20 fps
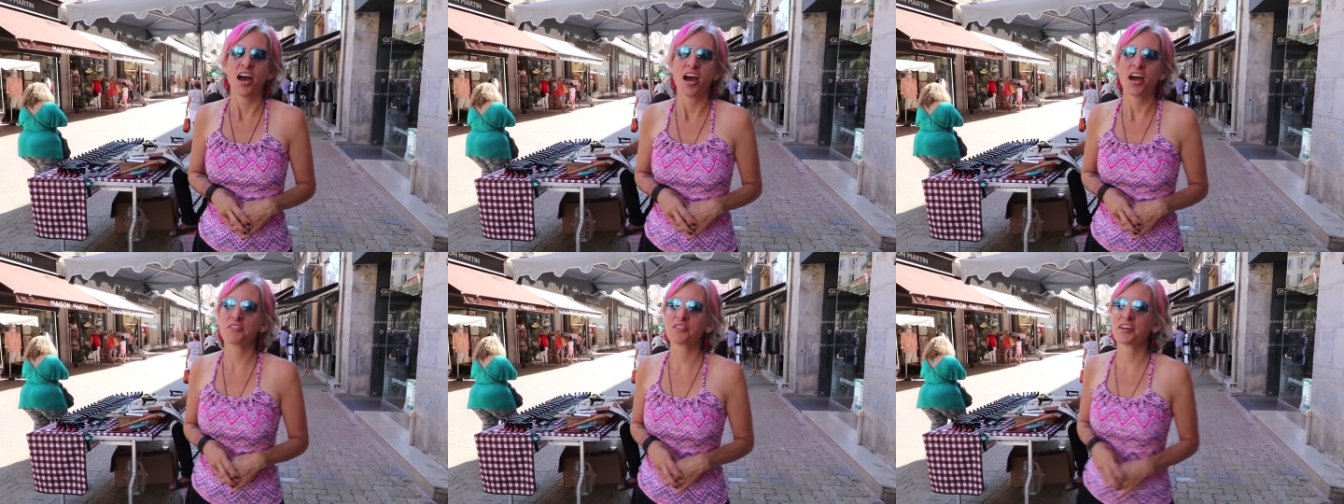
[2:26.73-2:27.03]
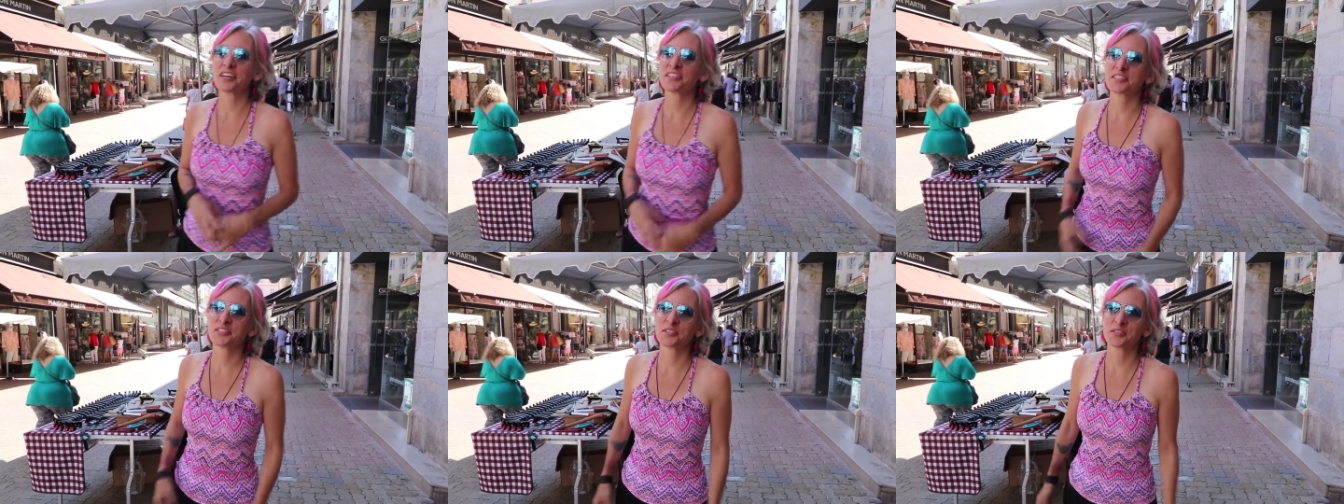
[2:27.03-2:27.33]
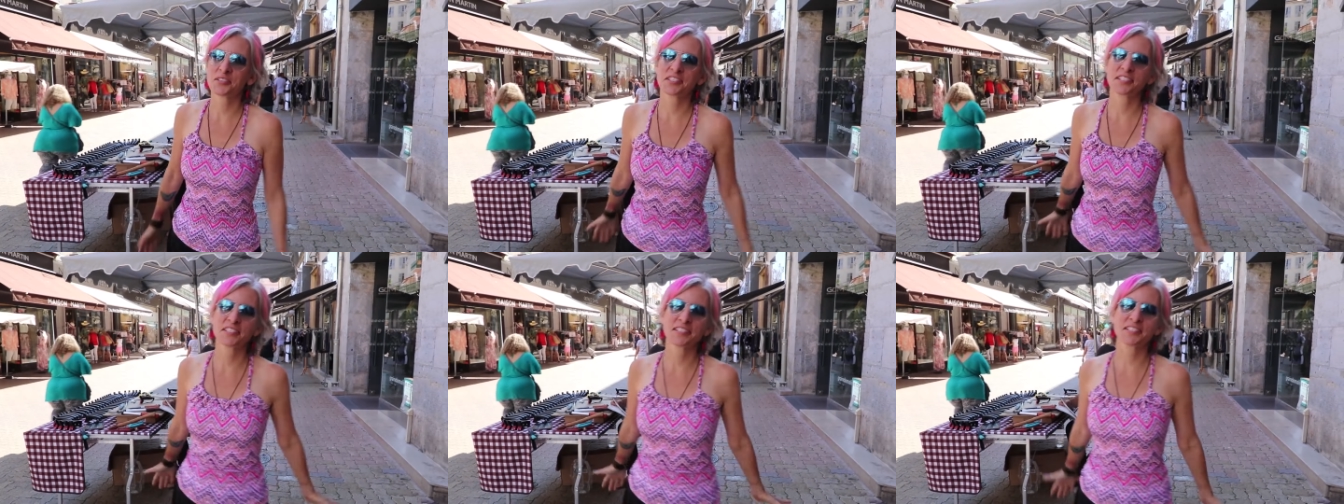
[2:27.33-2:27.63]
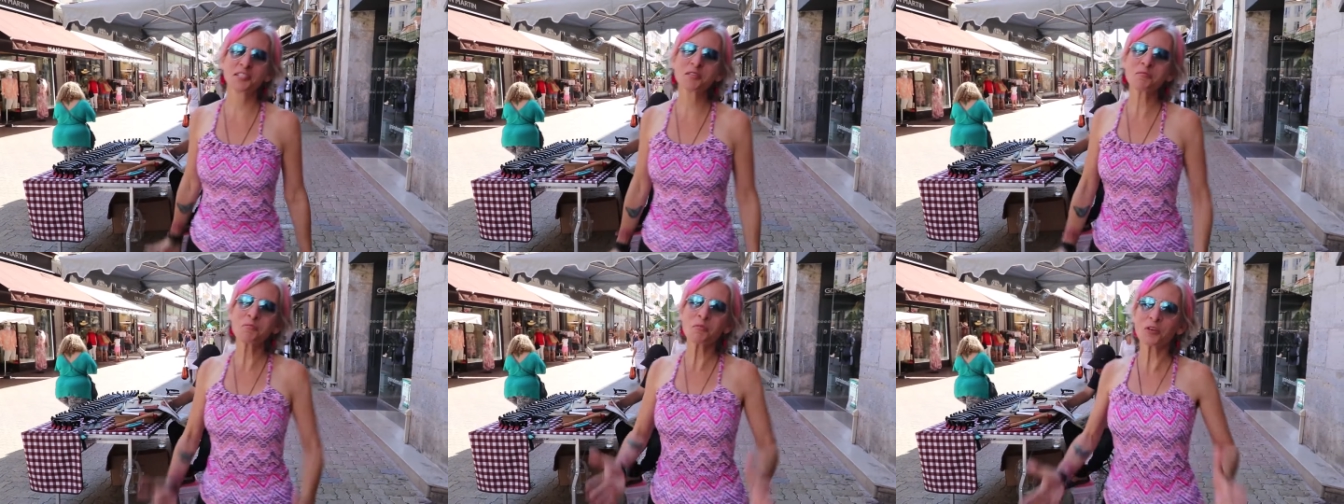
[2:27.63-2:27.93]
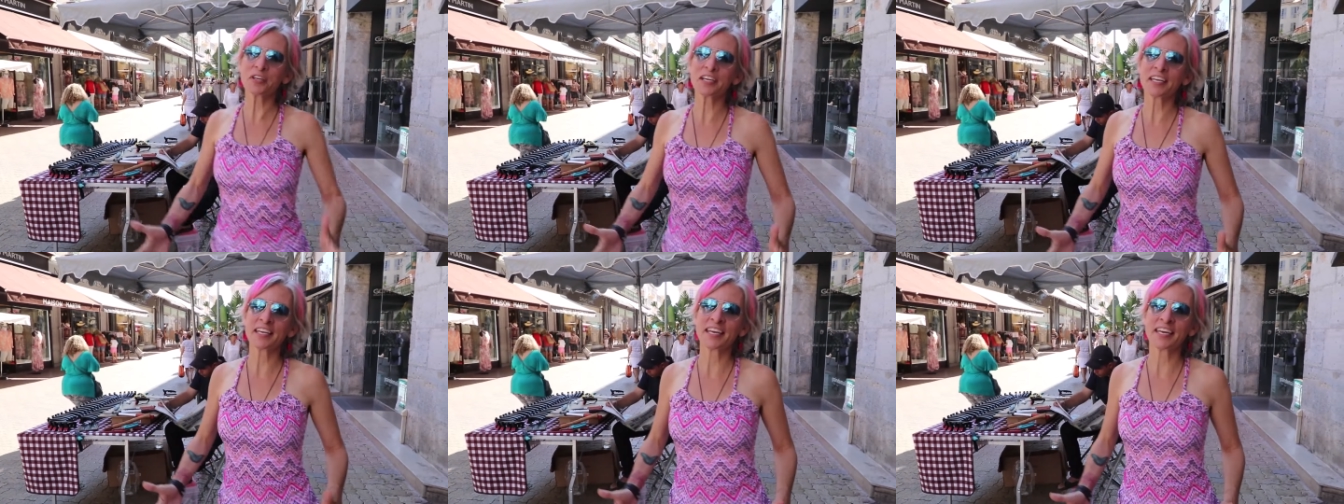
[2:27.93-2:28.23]
All right, so it's still
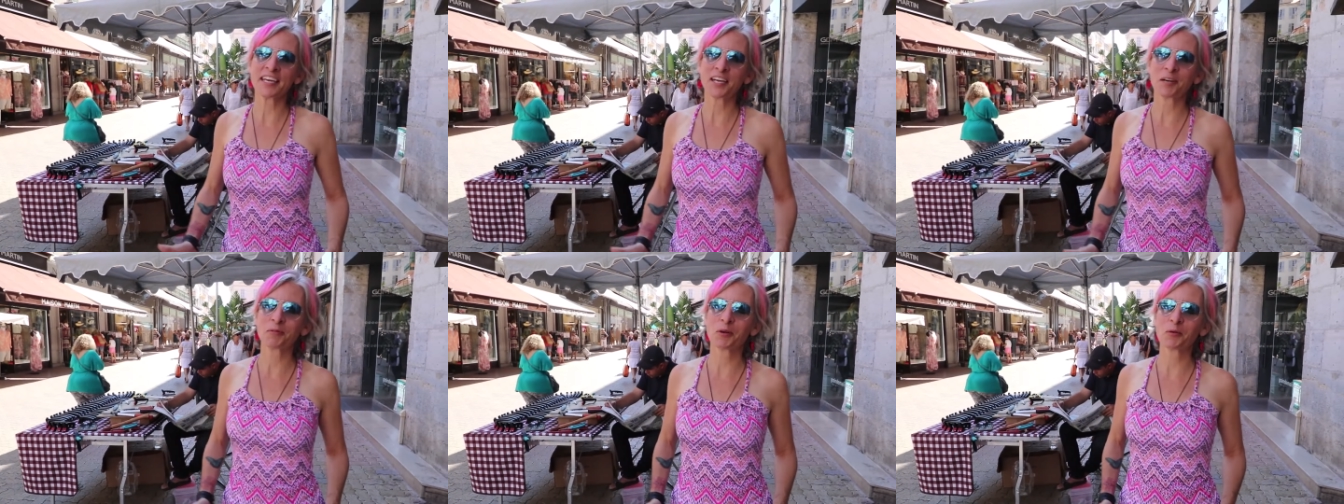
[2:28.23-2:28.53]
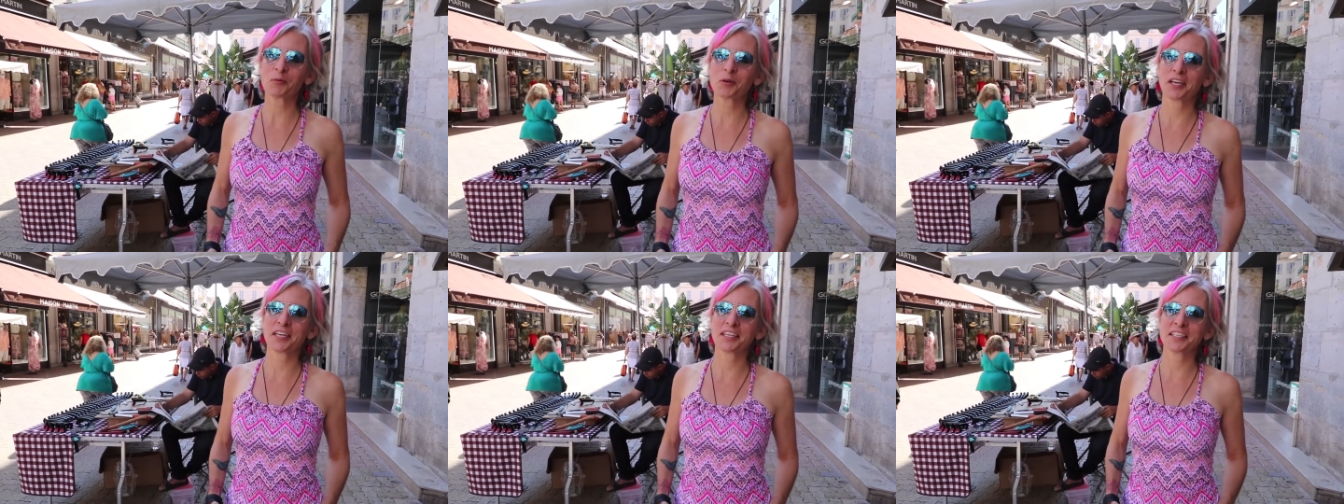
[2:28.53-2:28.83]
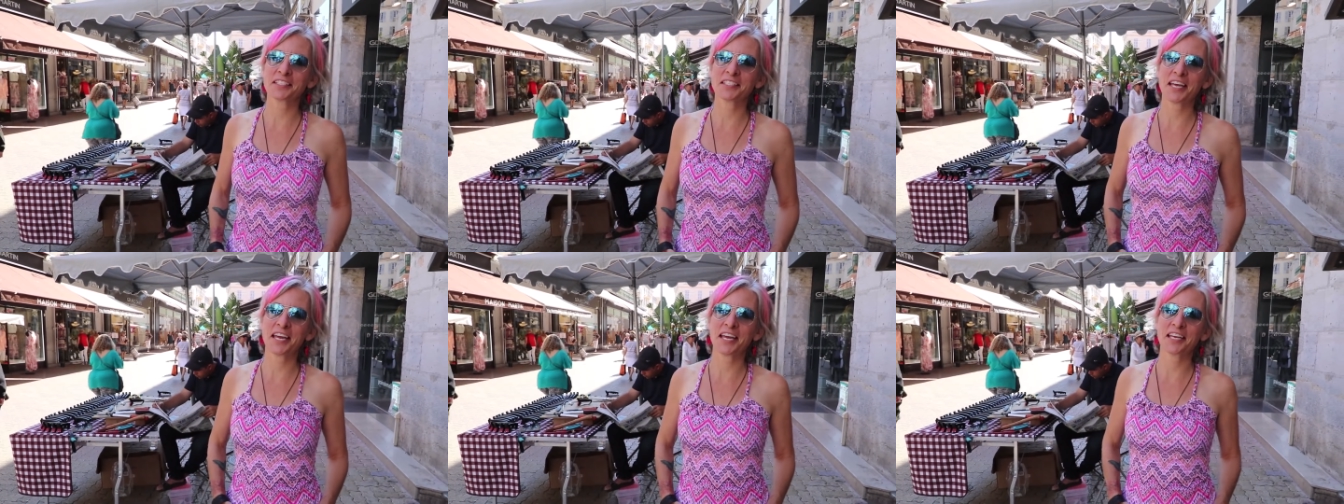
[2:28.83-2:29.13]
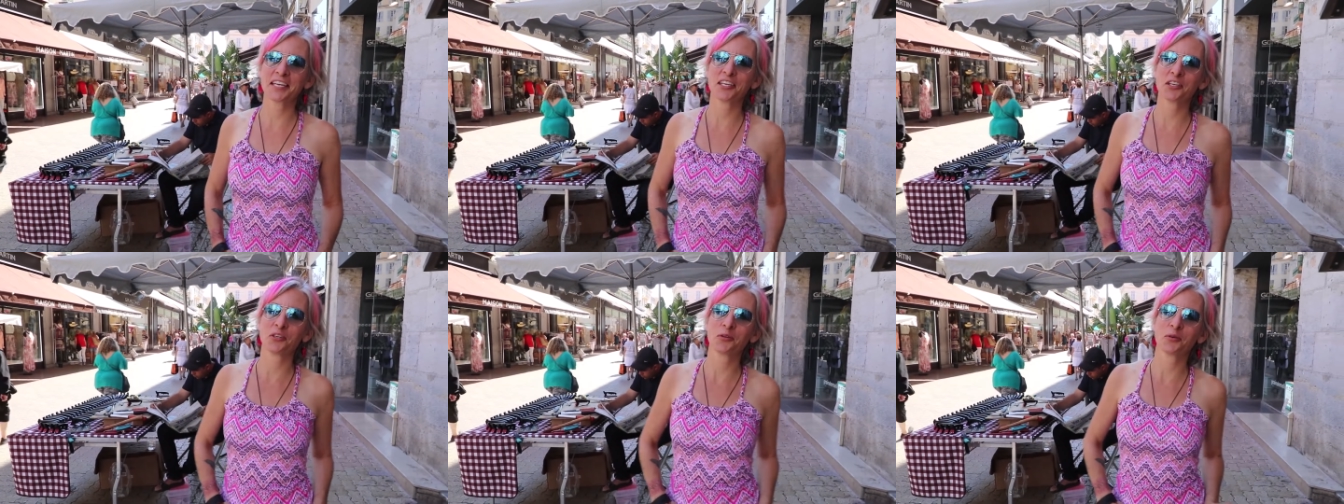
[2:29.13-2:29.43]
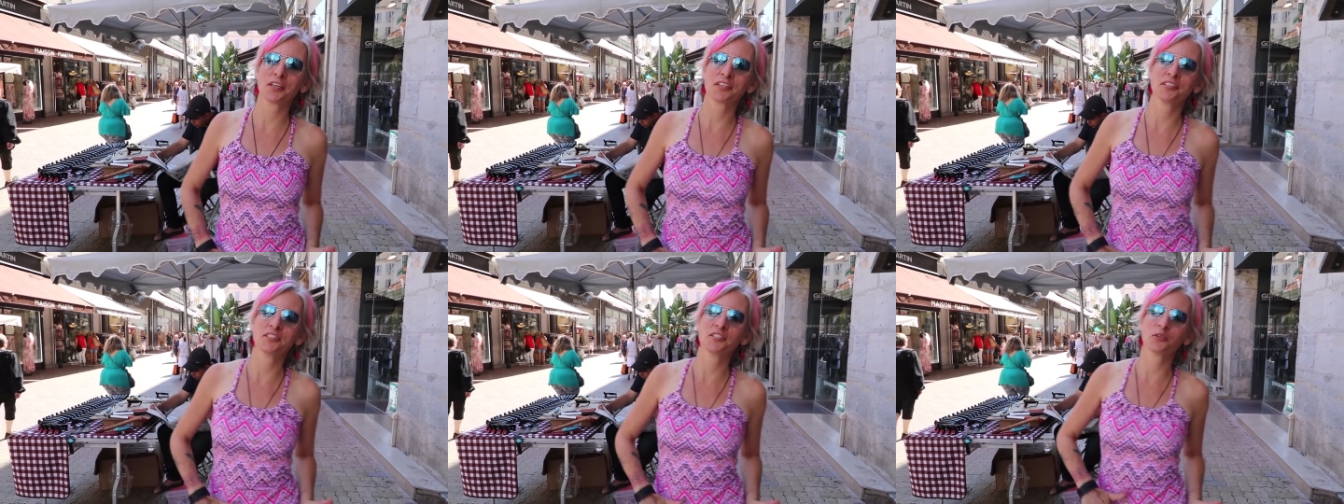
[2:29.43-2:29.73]
morning here, but we're gonna take you
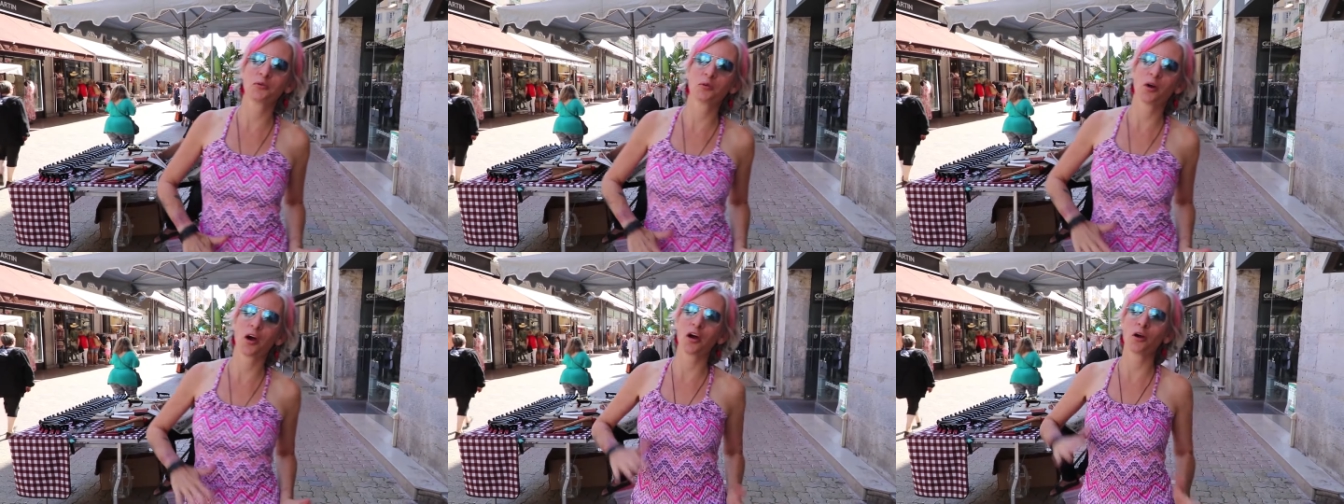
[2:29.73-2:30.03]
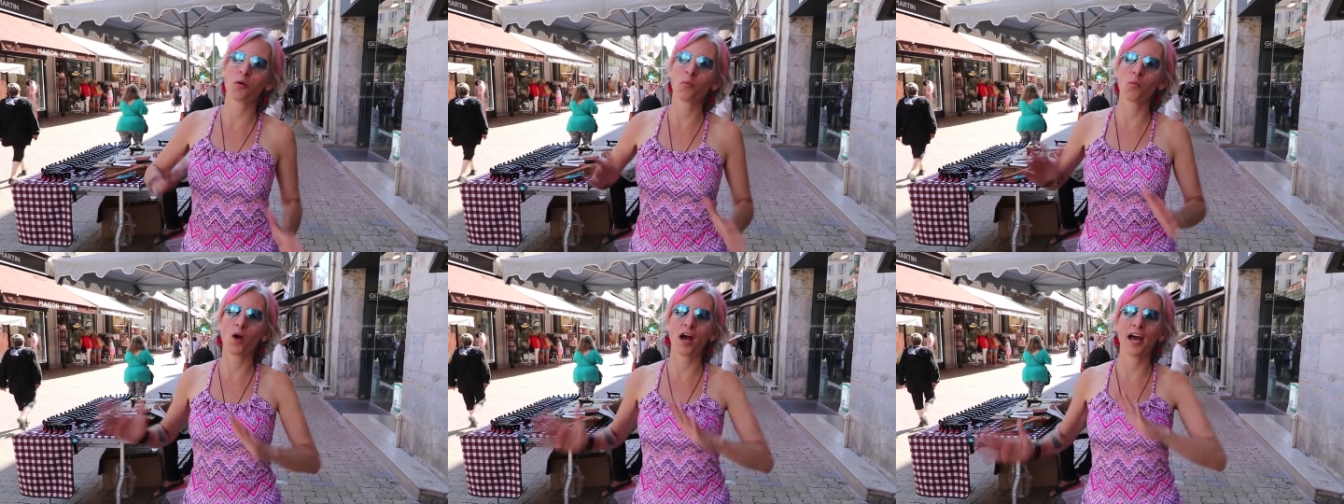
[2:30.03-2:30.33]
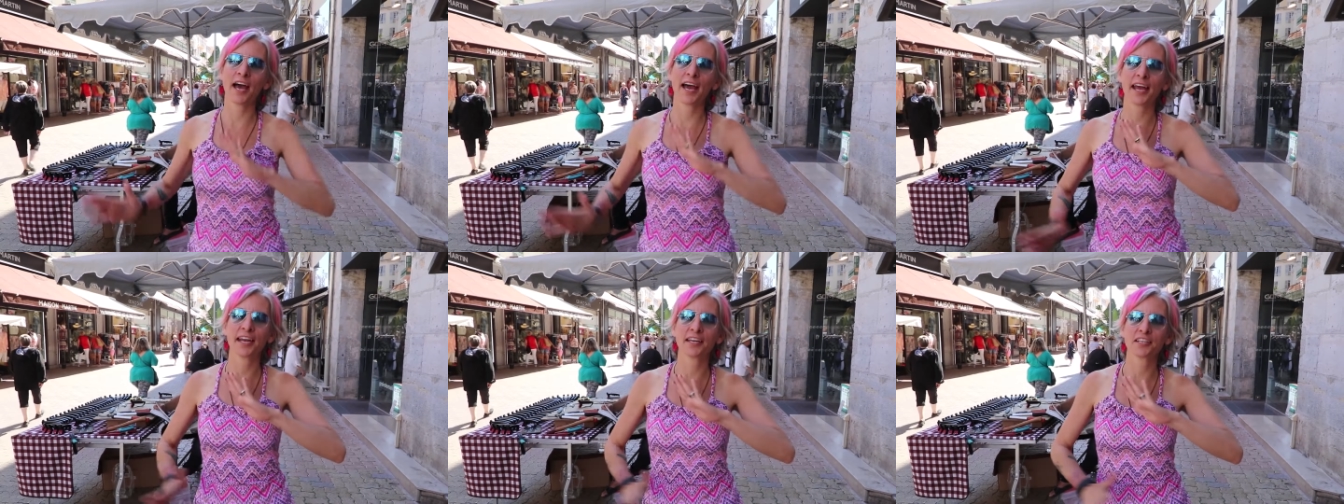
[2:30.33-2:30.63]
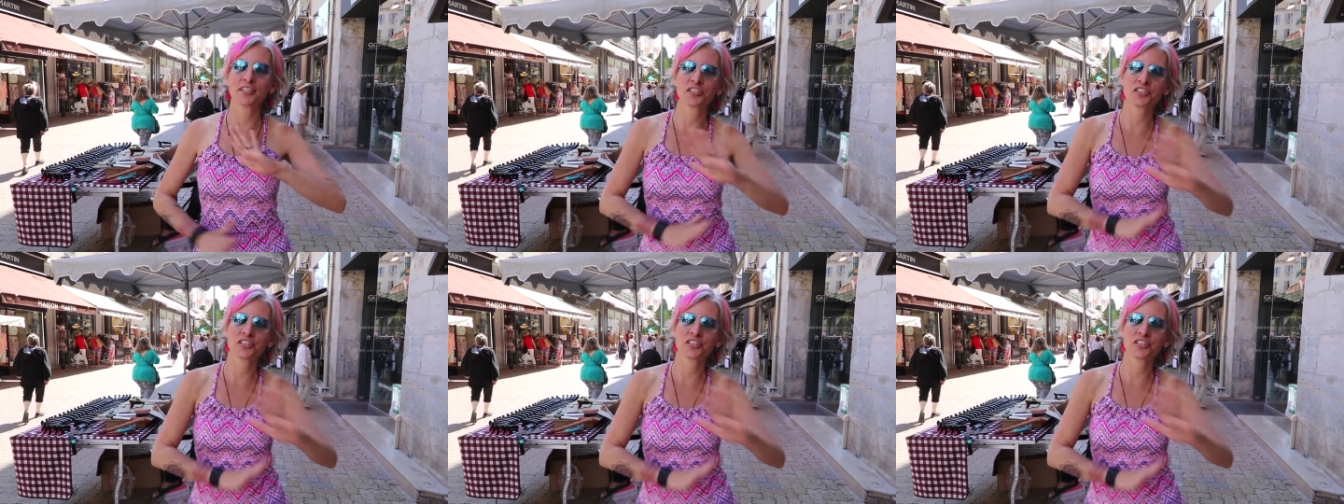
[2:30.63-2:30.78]
into our wine,